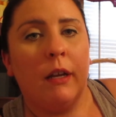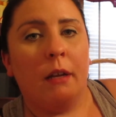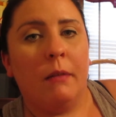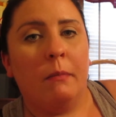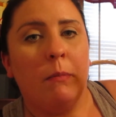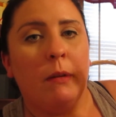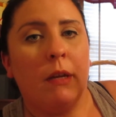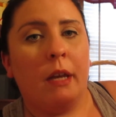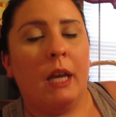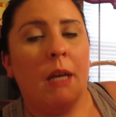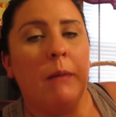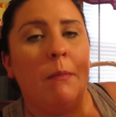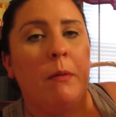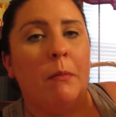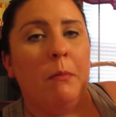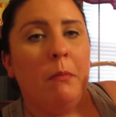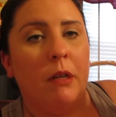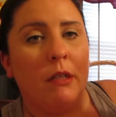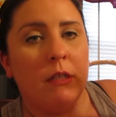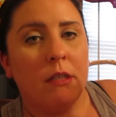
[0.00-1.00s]
and it became
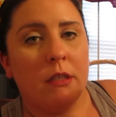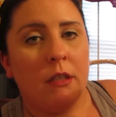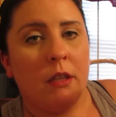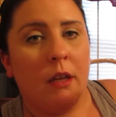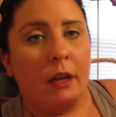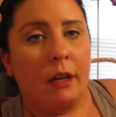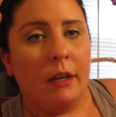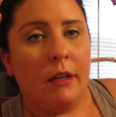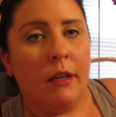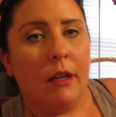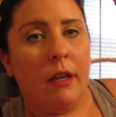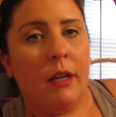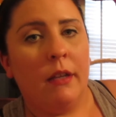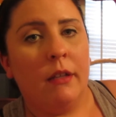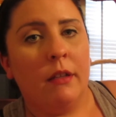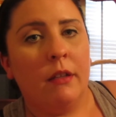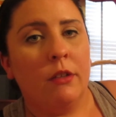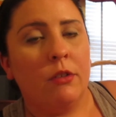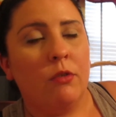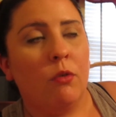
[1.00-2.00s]
a mudslide,
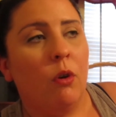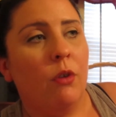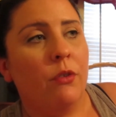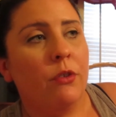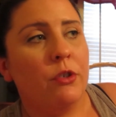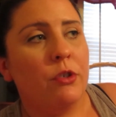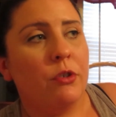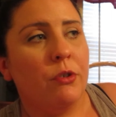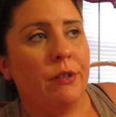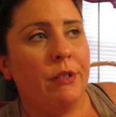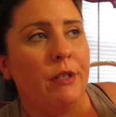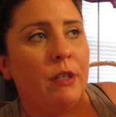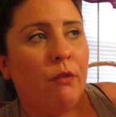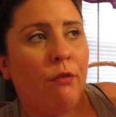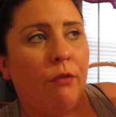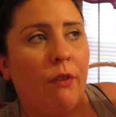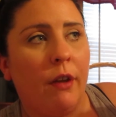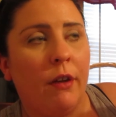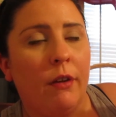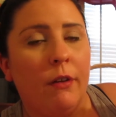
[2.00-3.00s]
and the, all the
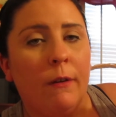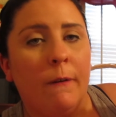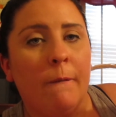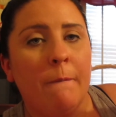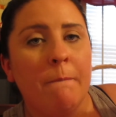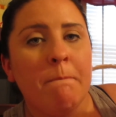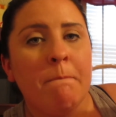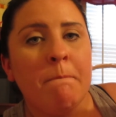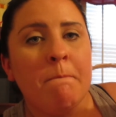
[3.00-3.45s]
trees fell